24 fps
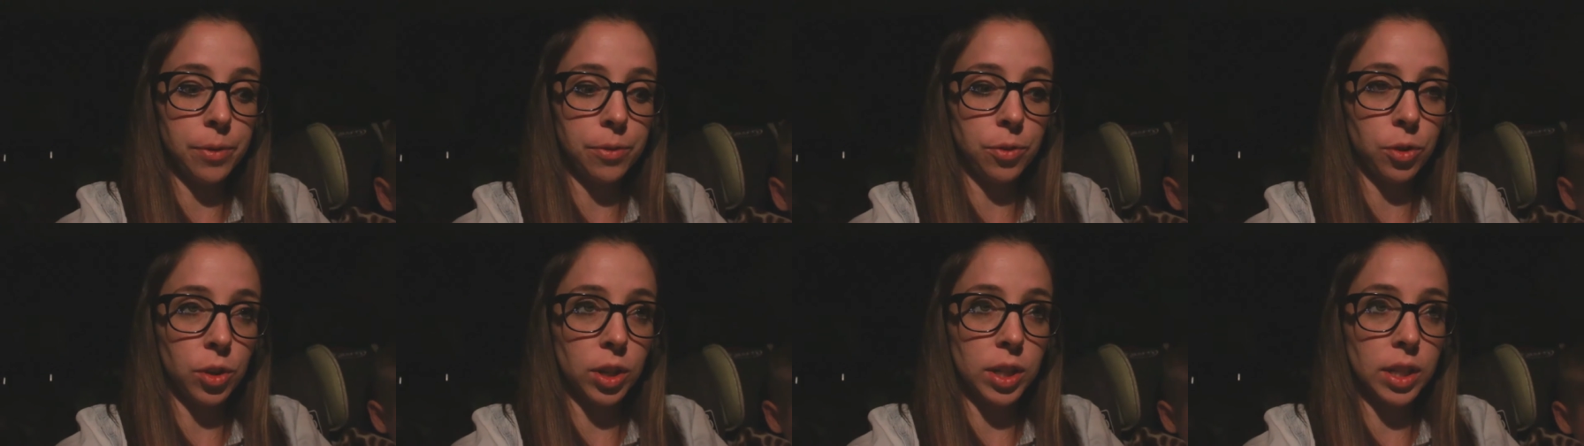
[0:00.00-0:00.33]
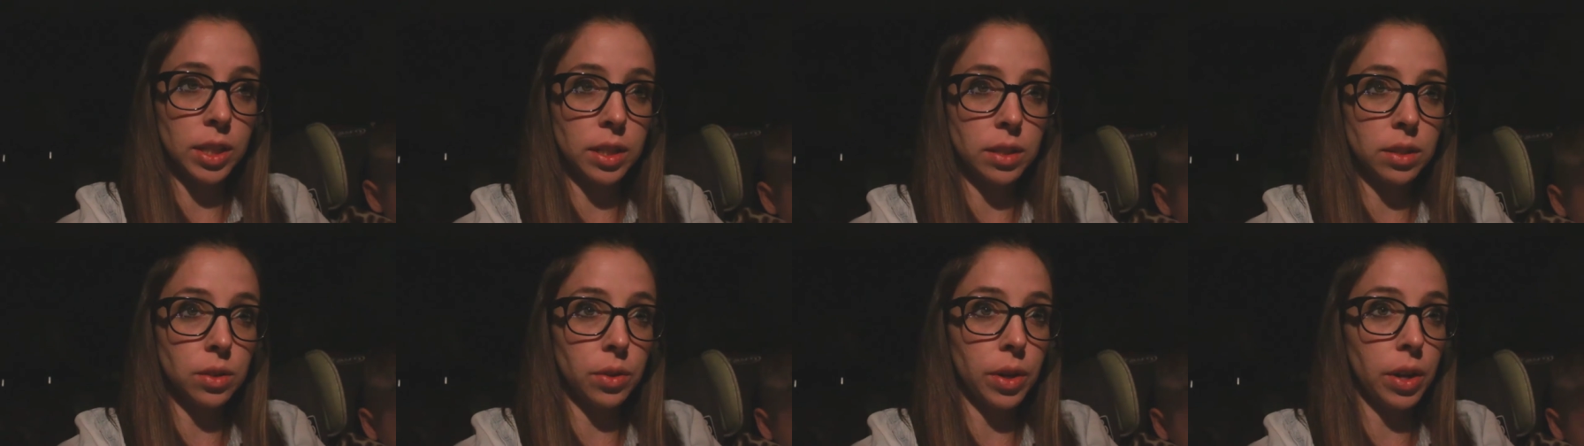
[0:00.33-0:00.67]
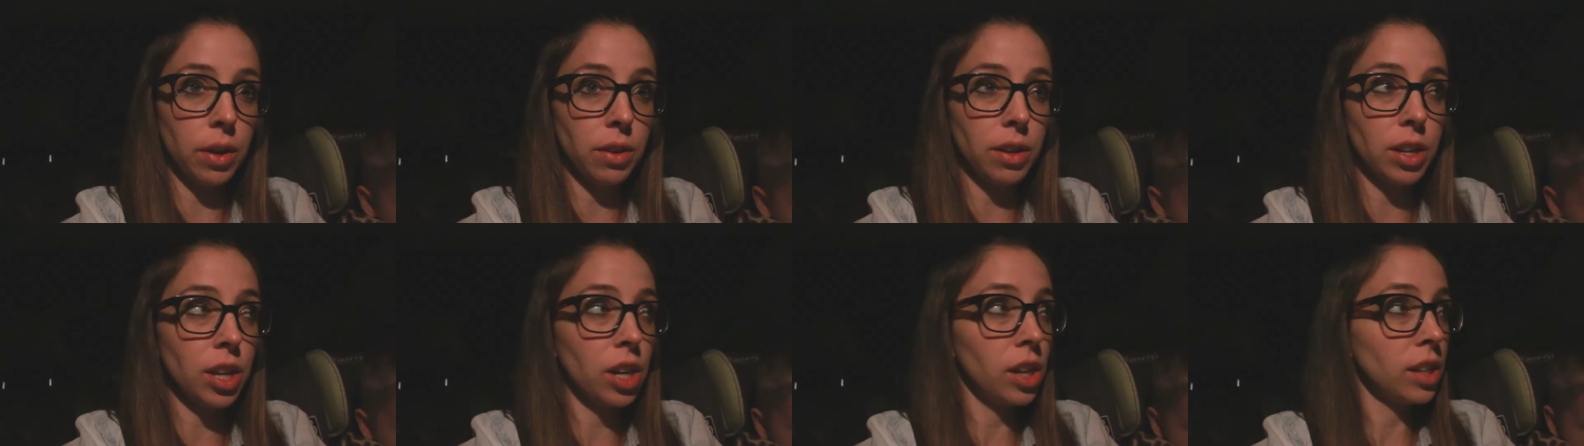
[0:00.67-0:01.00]
for us
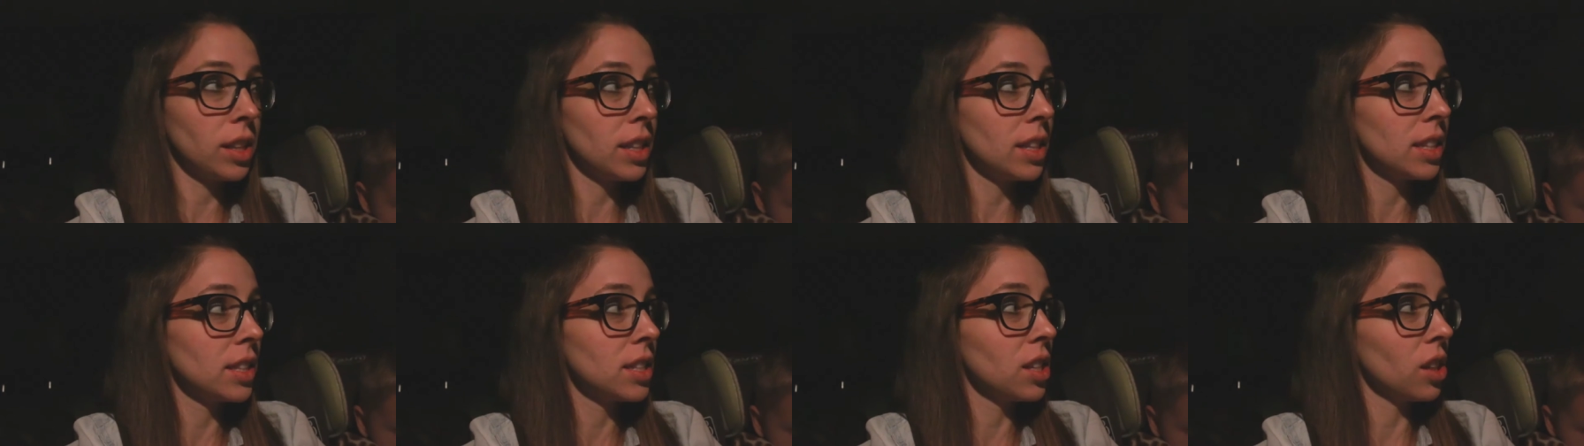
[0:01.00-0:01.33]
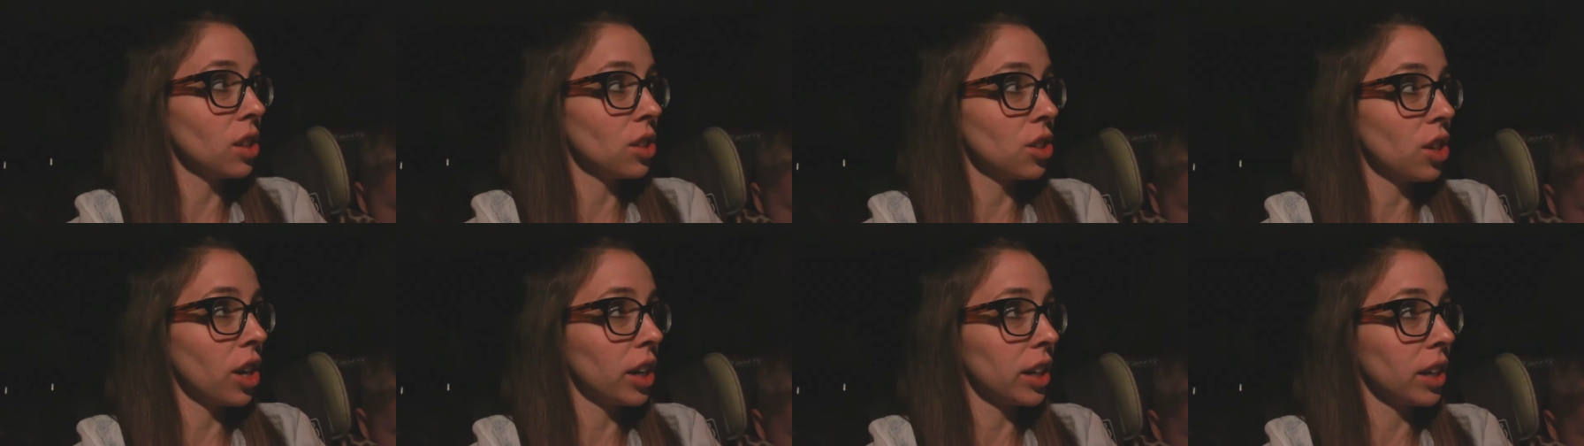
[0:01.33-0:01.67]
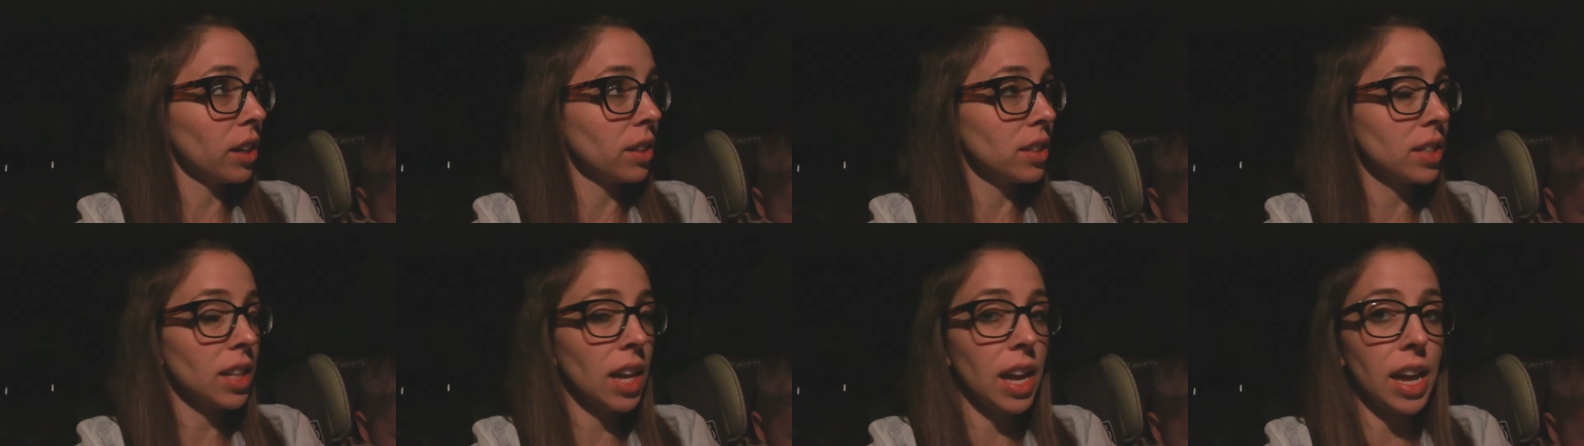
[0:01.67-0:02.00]
around here. It's still dark
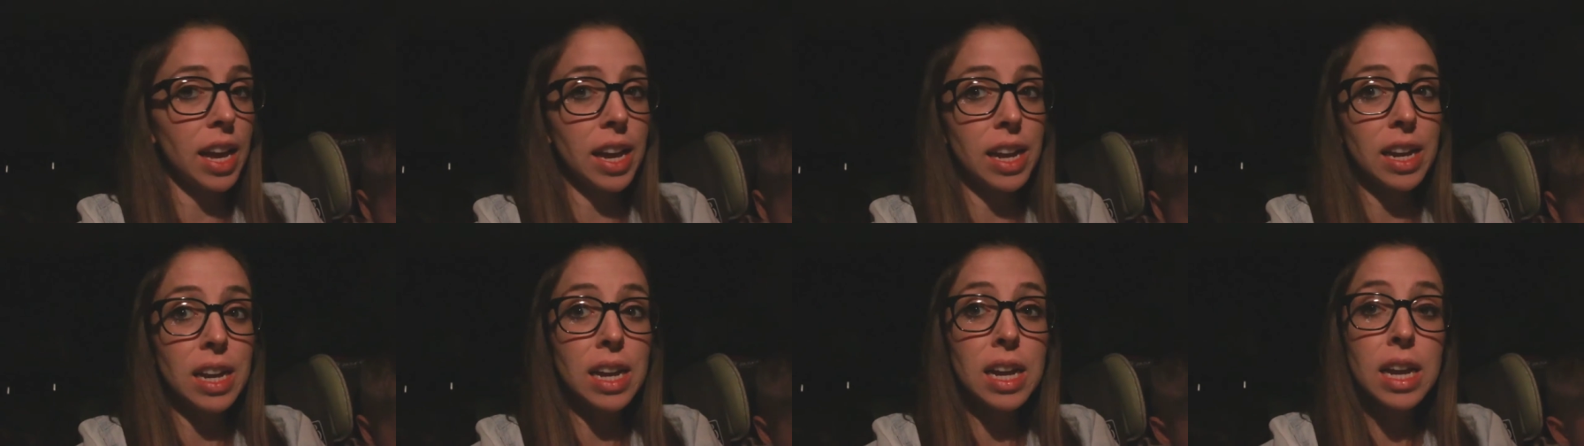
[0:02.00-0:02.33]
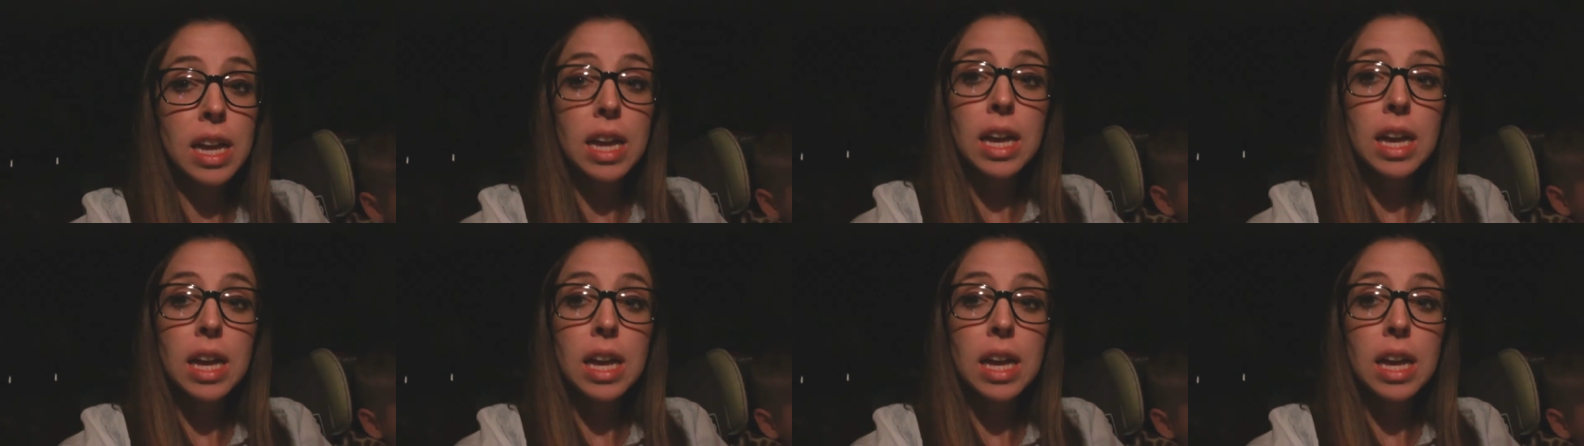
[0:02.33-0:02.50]
outside.